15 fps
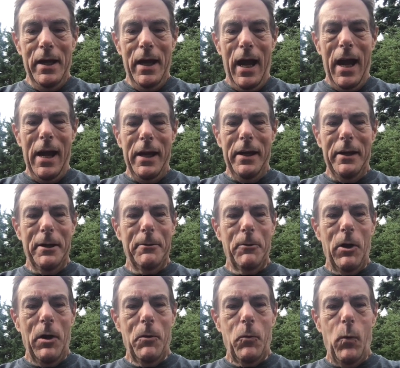I
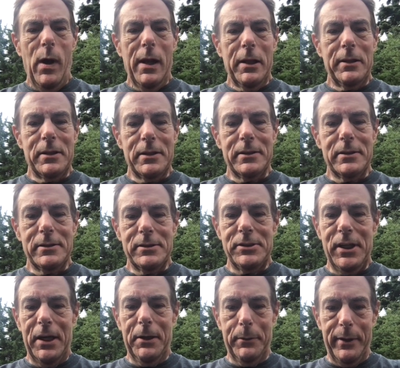wanted to
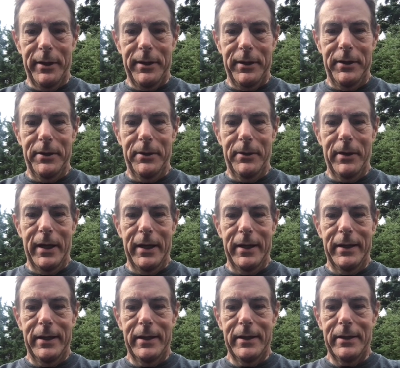share with you
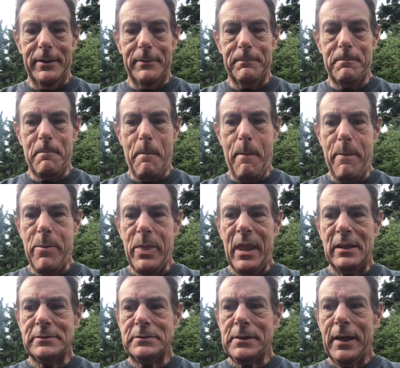a
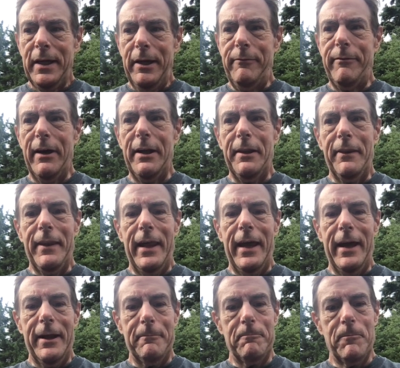event
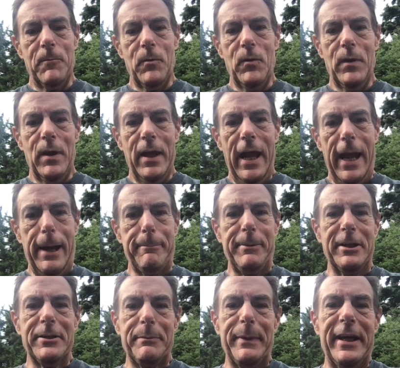that
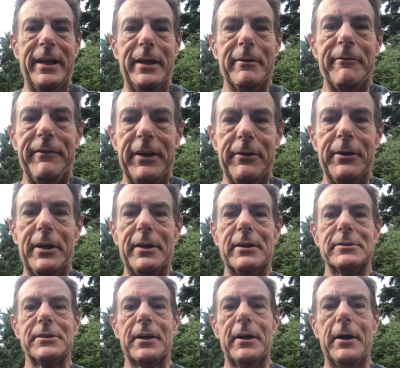happened to me a few
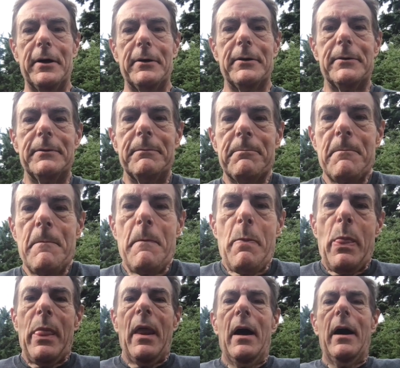years ago.
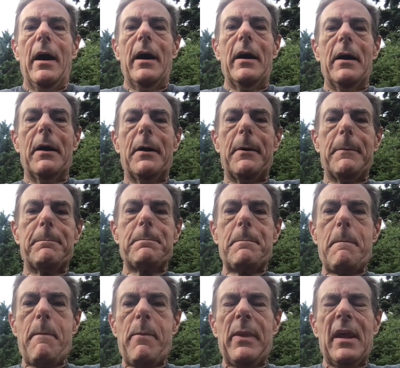Um,
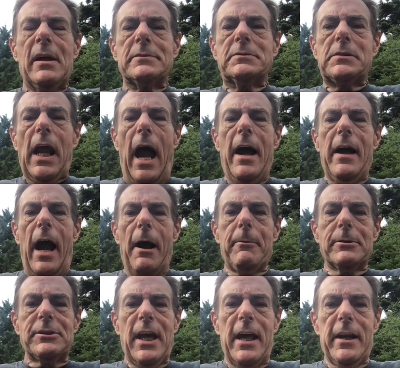I
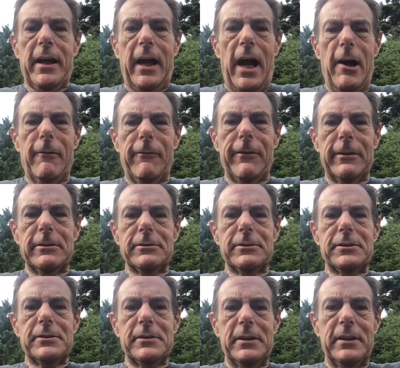was at a
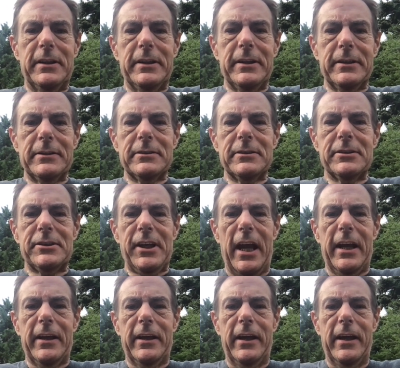conference in
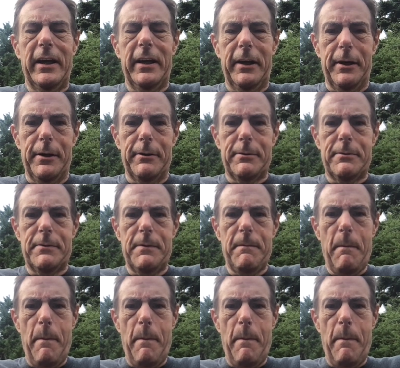San Diego,